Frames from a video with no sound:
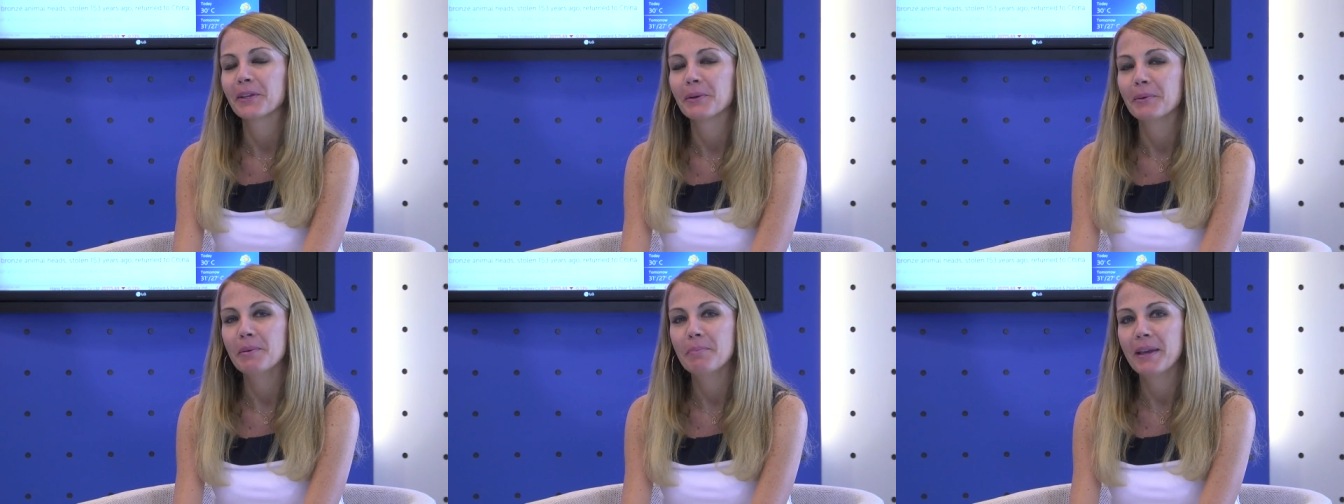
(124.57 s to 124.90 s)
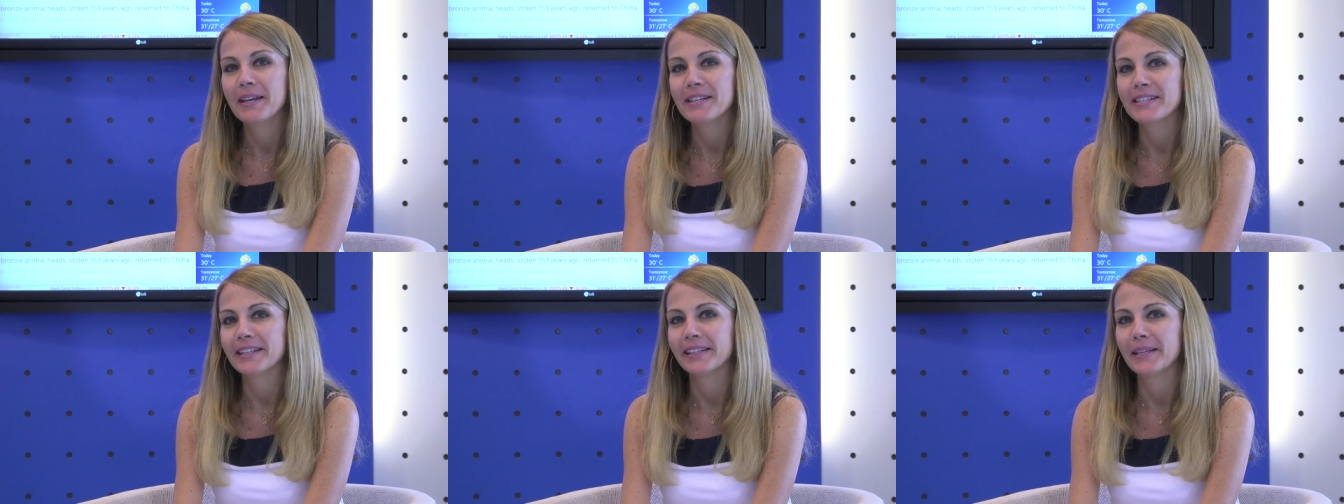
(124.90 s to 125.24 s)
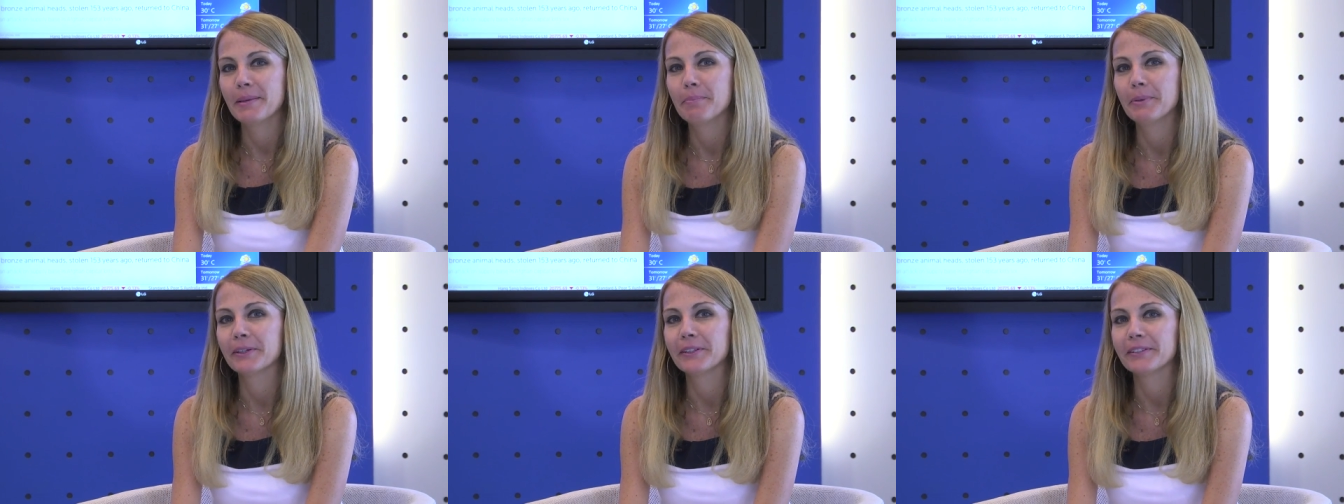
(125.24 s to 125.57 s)
we
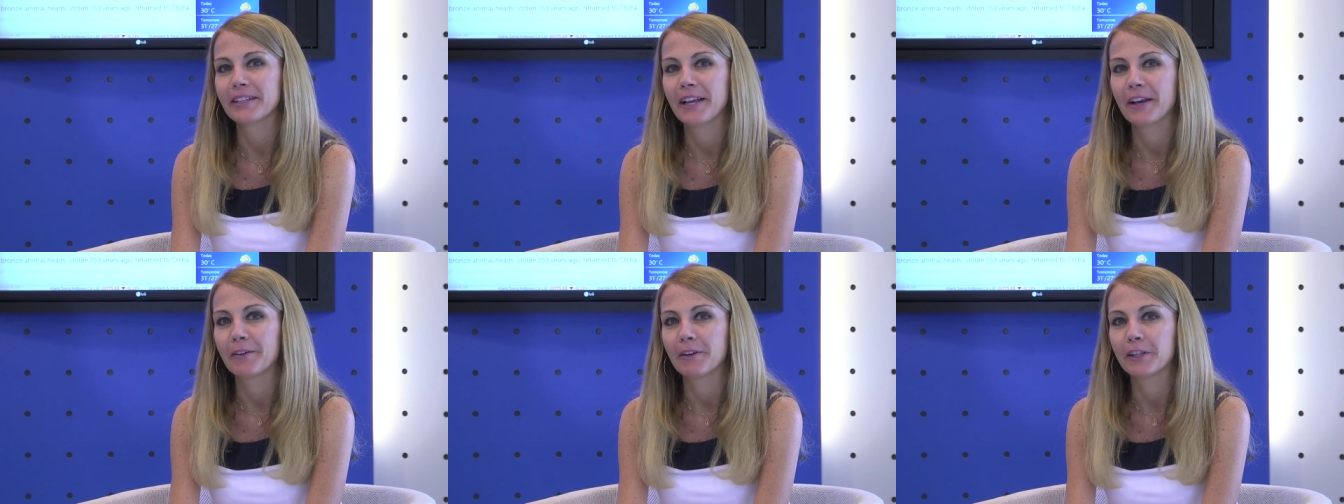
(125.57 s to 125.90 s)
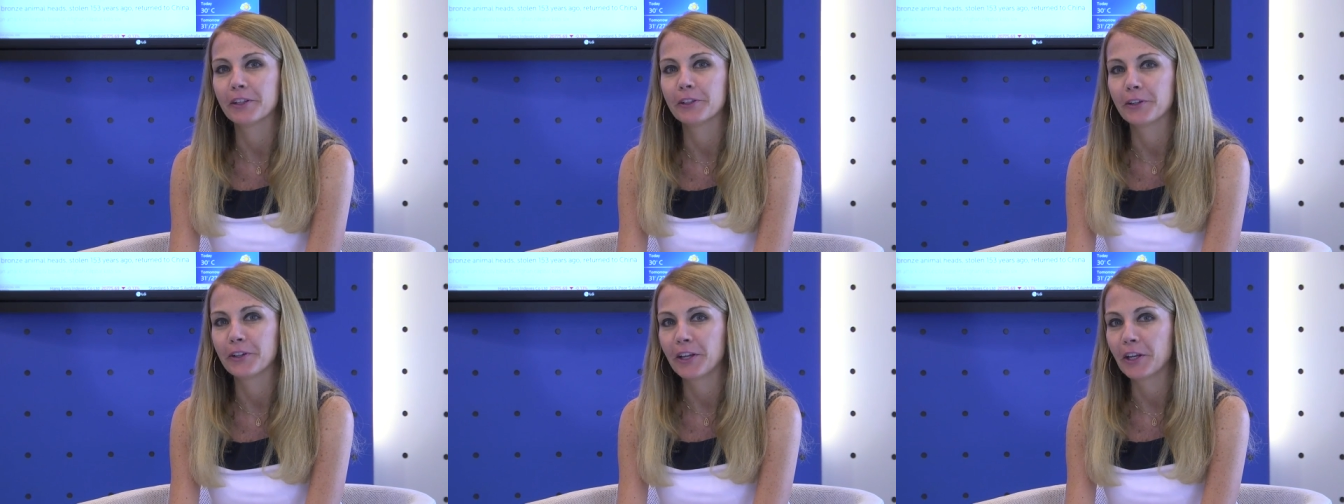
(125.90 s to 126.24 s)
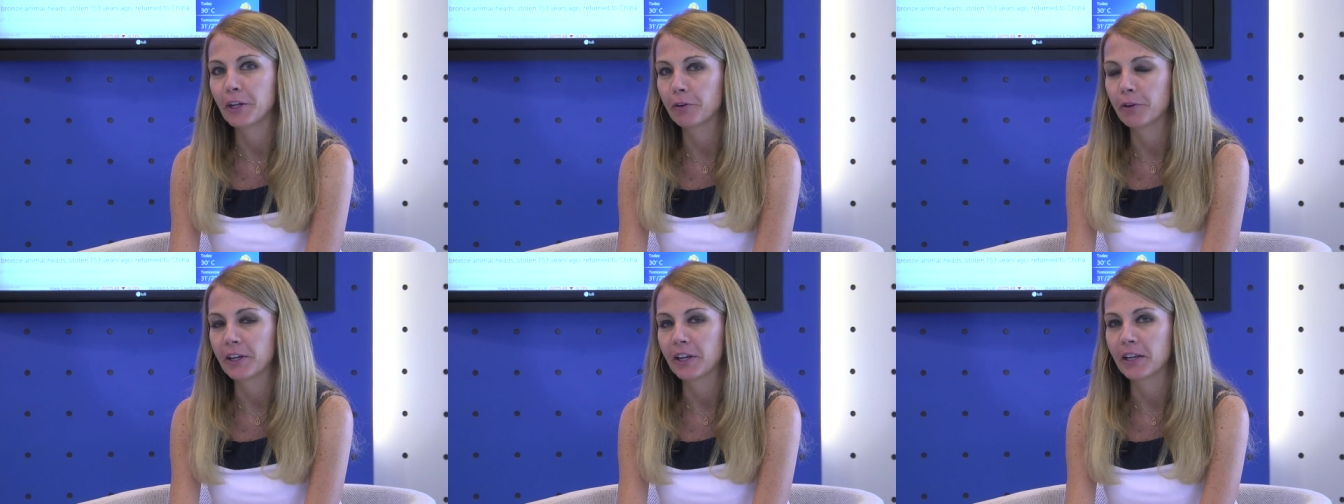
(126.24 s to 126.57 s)
basically built out a learning
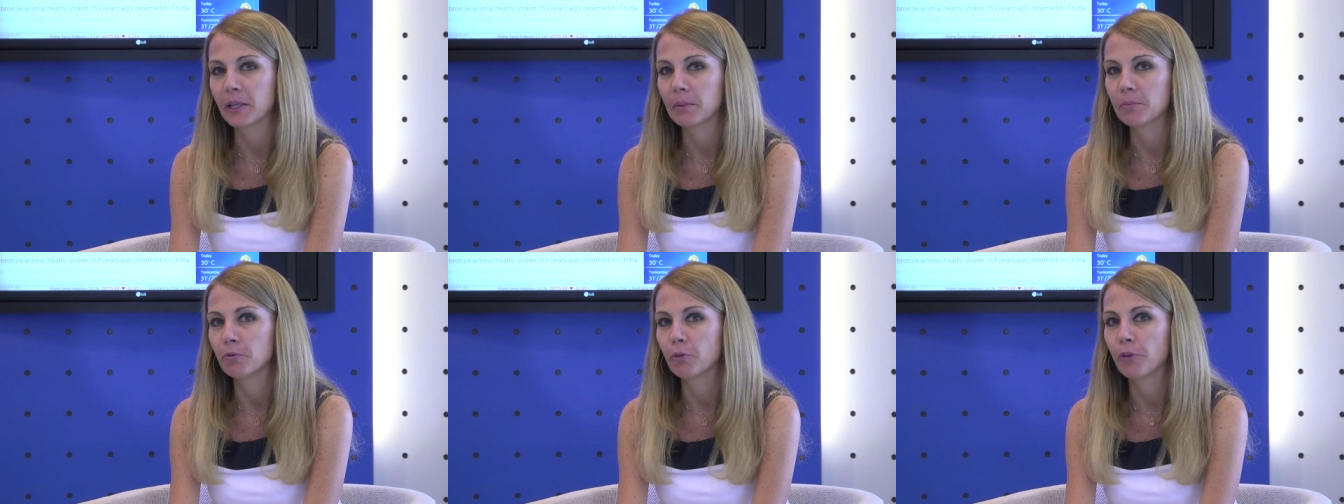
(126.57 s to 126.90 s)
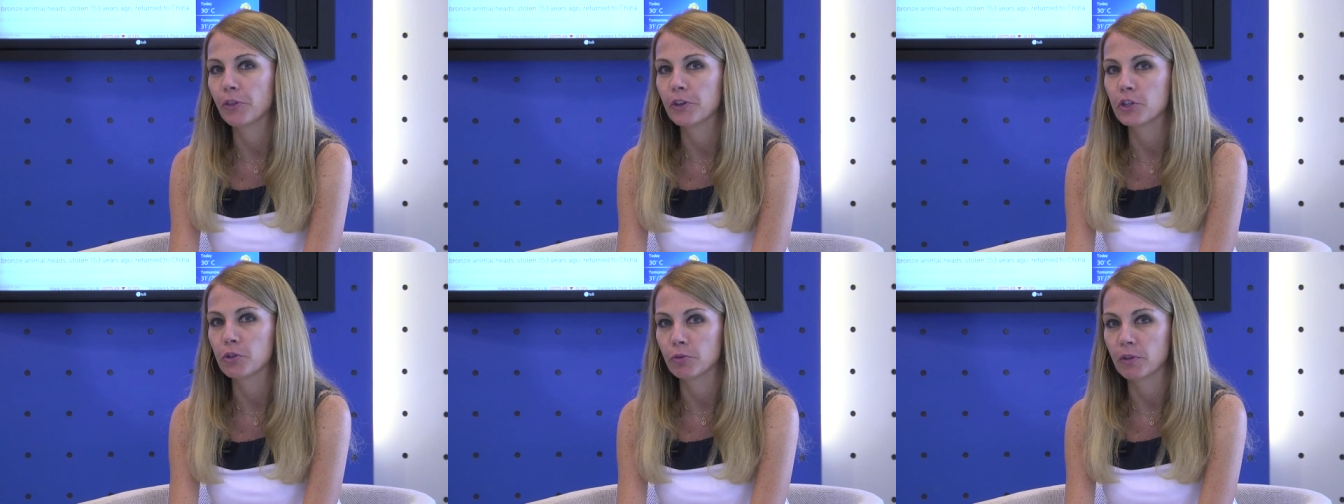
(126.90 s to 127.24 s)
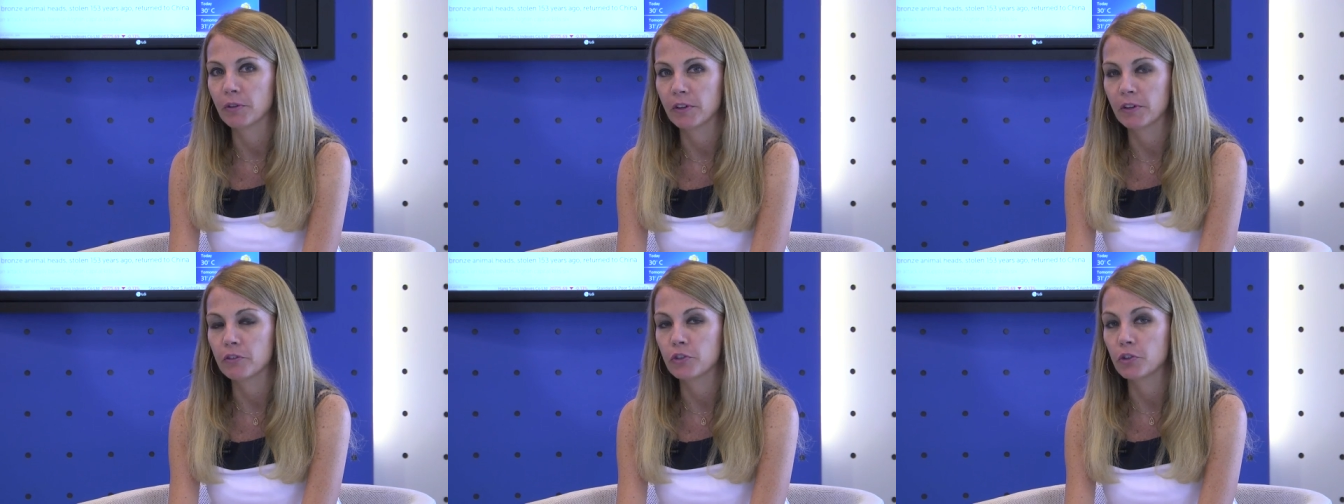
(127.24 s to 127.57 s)
curriculum for the
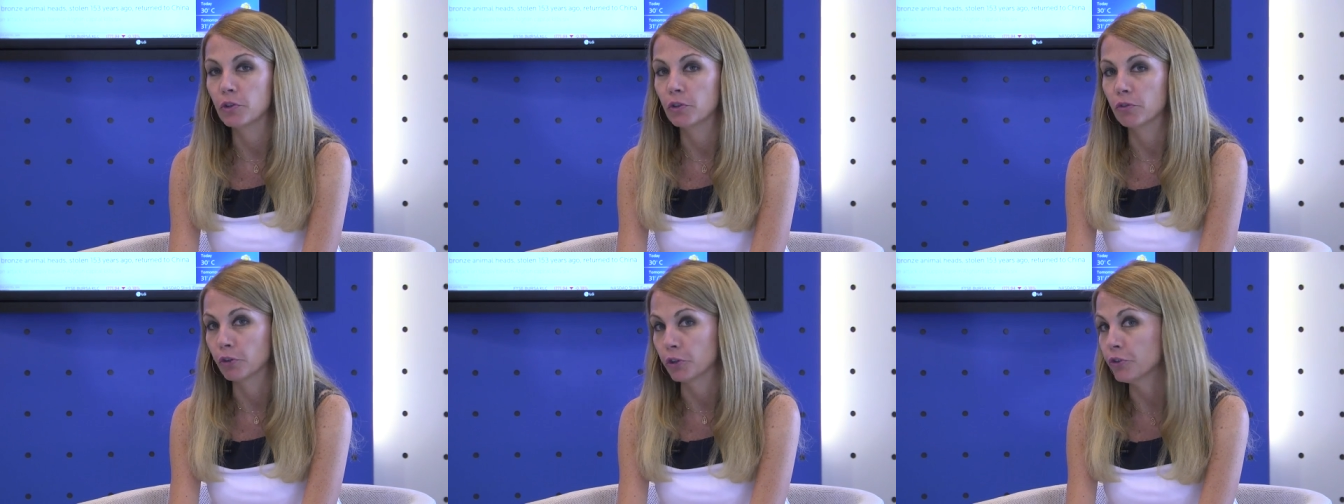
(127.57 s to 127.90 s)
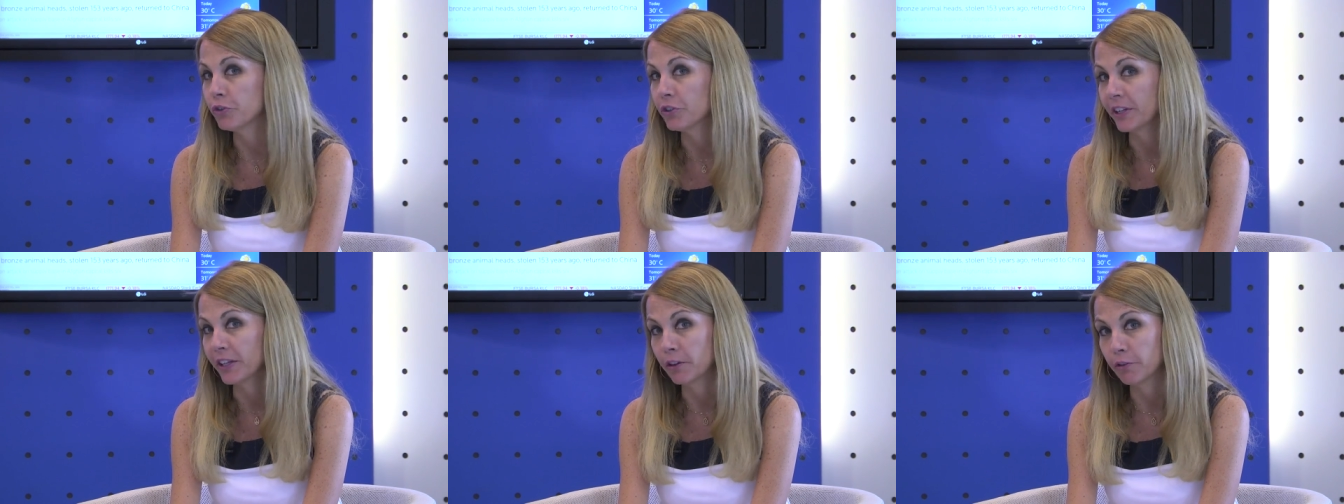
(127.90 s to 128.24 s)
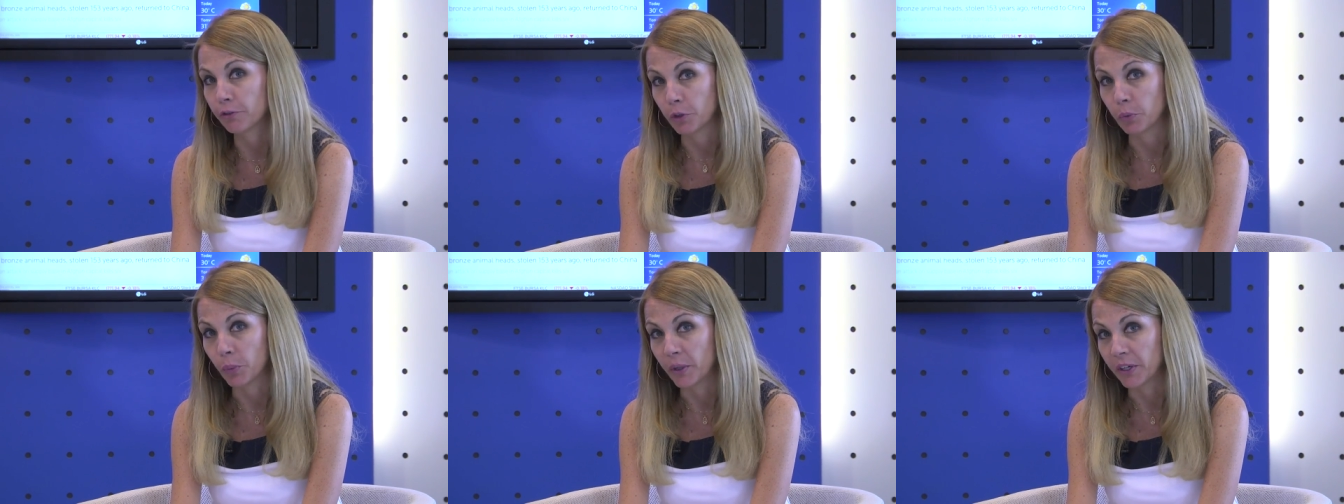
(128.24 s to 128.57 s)
derivatives university,
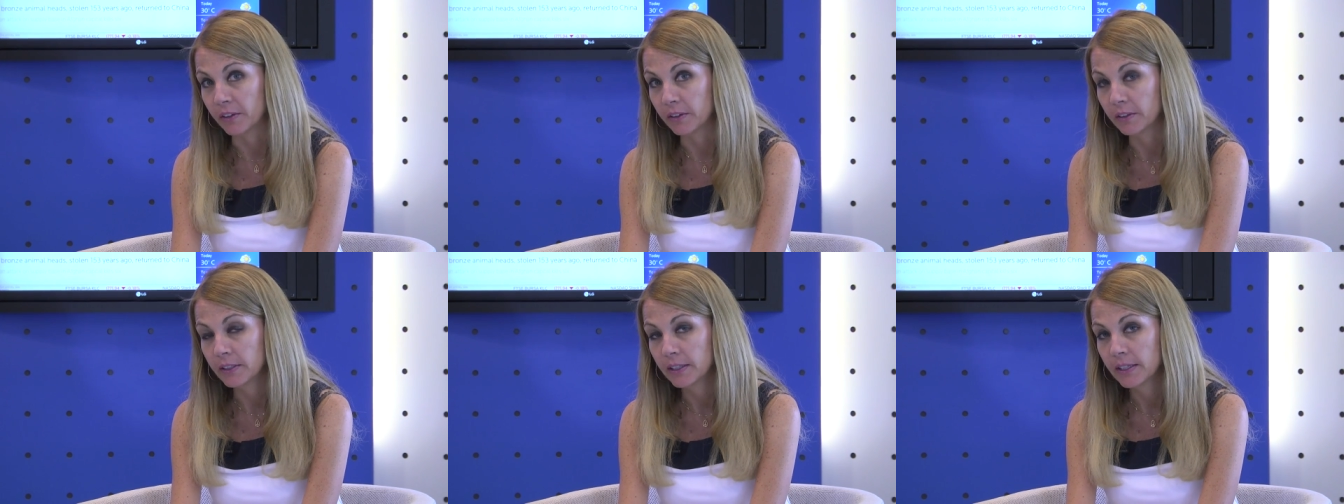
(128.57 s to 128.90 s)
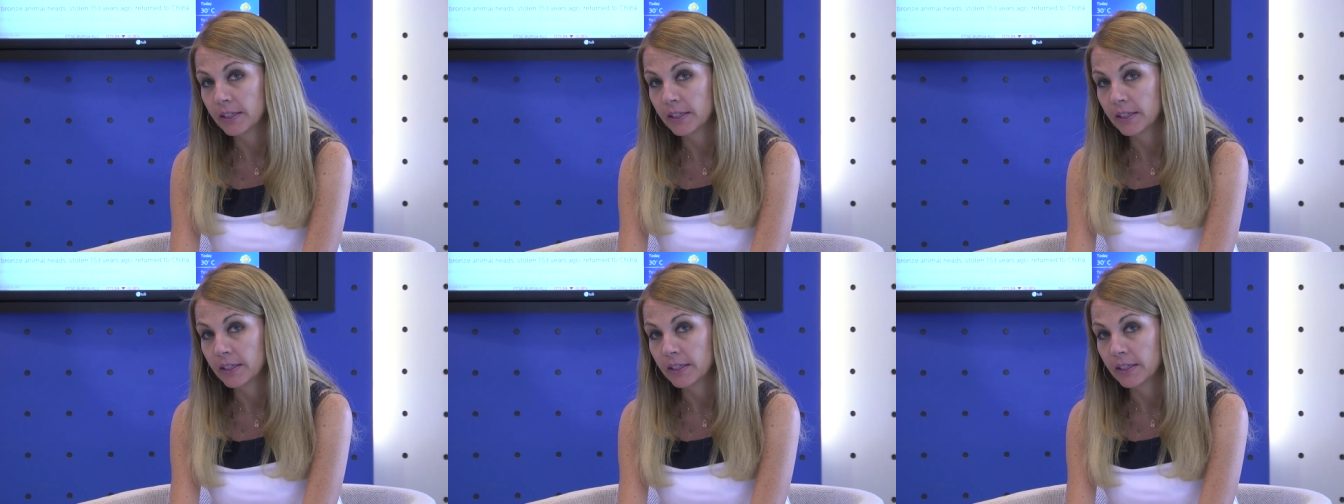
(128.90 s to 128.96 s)
if you will.